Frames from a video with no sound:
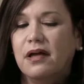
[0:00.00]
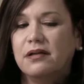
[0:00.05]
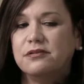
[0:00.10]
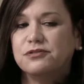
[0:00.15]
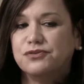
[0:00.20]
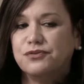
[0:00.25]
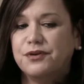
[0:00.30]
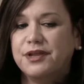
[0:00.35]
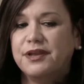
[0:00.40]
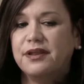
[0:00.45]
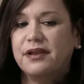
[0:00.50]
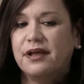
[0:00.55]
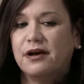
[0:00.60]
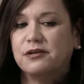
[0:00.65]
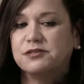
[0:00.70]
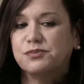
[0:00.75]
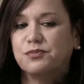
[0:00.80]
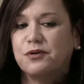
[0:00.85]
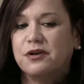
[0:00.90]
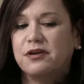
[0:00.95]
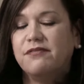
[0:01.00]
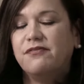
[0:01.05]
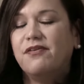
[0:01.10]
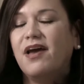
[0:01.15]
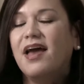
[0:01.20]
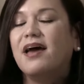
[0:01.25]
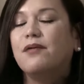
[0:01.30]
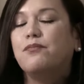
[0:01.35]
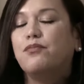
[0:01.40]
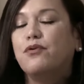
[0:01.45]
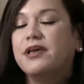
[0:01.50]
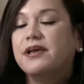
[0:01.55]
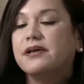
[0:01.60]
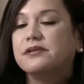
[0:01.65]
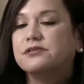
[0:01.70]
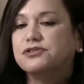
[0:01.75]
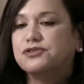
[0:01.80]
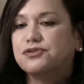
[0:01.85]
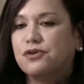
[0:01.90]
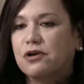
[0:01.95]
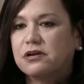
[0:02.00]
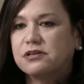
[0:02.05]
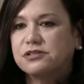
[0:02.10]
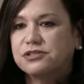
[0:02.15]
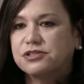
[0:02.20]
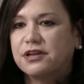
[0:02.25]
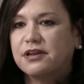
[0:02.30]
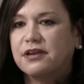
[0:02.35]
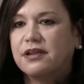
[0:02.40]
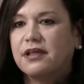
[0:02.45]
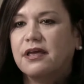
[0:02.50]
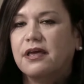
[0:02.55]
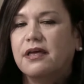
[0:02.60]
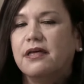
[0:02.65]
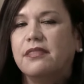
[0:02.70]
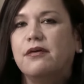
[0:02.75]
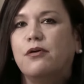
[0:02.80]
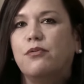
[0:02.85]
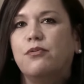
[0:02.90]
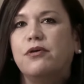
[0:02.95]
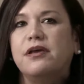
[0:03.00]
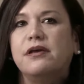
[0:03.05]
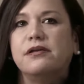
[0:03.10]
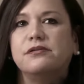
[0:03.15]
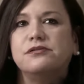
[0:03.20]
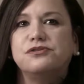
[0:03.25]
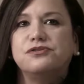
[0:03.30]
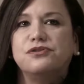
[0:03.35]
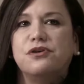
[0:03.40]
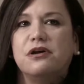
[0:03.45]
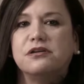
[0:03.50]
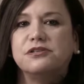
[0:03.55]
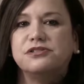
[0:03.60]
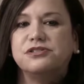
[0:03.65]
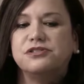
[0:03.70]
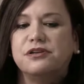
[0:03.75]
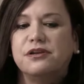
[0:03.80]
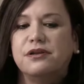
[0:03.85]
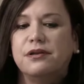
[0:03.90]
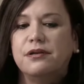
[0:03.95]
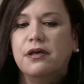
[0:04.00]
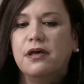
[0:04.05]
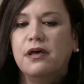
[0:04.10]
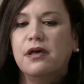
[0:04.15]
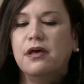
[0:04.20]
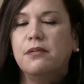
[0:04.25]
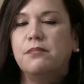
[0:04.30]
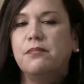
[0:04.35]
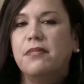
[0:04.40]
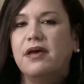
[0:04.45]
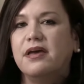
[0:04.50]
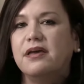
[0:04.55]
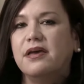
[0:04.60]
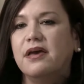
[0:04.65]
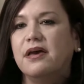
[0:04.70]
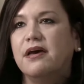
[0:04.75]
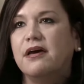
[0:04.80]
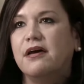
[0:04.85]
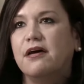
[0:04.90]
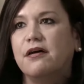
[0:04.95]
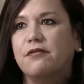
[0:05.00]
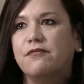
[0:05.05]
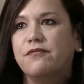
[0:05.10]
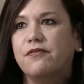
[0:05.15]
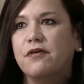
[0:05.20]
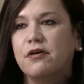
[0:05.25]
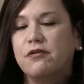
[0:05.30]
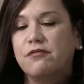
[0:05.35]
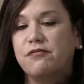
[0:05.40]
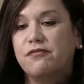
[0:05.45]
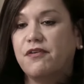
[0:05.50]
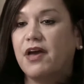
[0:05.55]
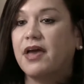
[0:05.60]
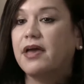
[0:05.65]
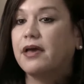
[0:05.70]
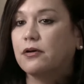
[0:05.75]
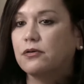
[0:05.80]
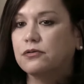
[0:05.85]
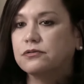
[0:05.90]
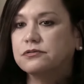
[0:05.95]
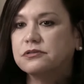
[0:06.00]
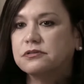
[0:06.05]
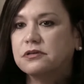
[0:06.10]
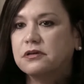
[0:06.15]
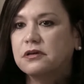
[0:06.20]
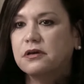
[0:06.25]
treated elsewhere and have had reconstruction, and their reconstruction may have failed.